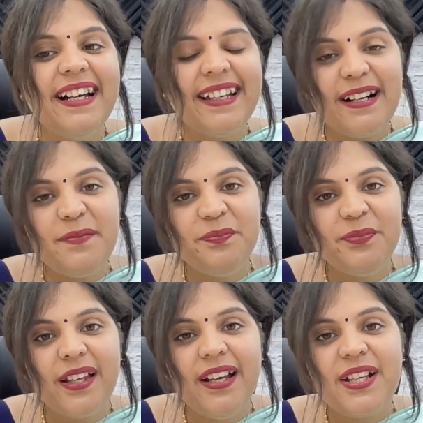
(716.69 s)
Yeah.
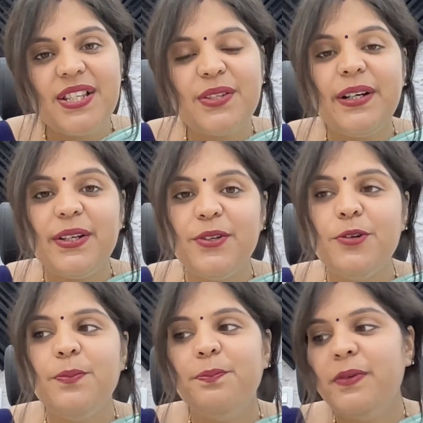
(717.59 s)
So I
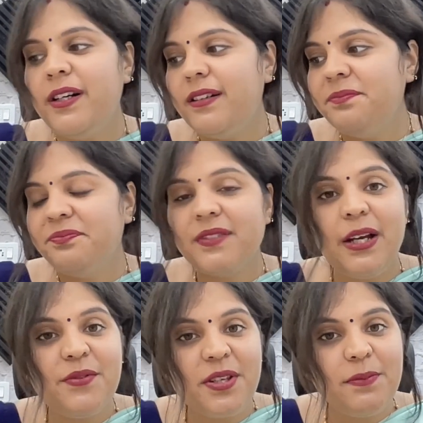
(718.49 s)
hope I
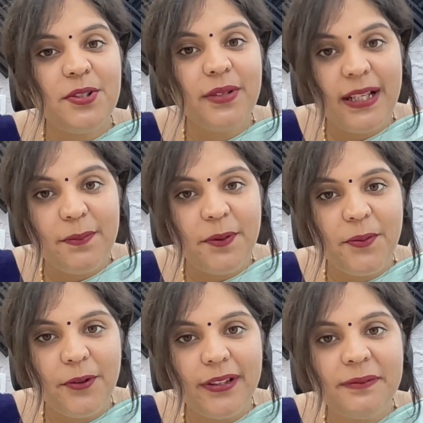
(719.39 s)
was able to help
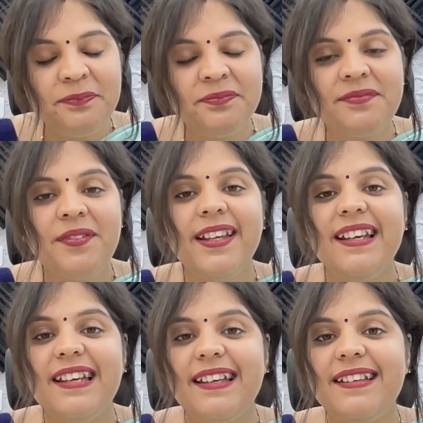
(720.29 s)
you all
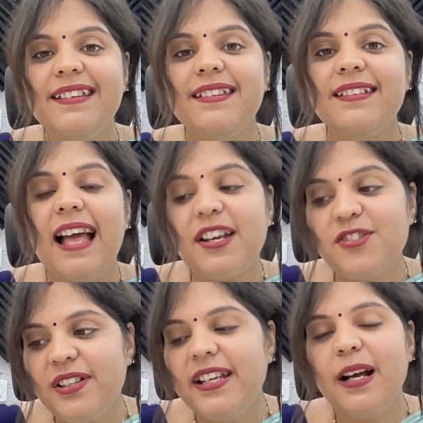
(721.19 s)
in
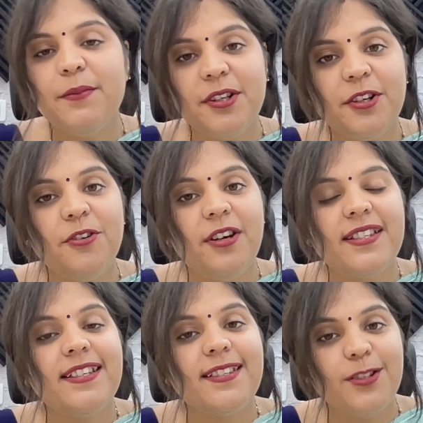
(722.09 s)
actually coming across
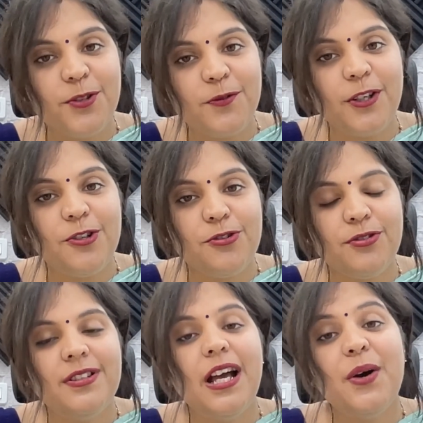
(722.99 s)
the
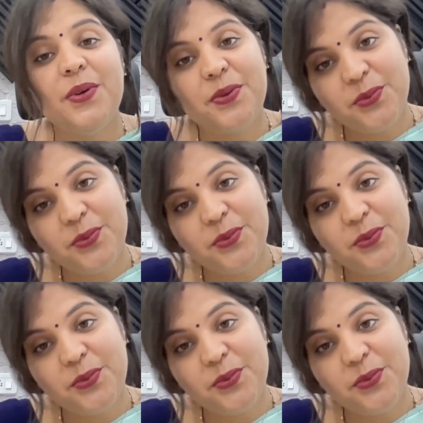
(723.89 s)
certification, how it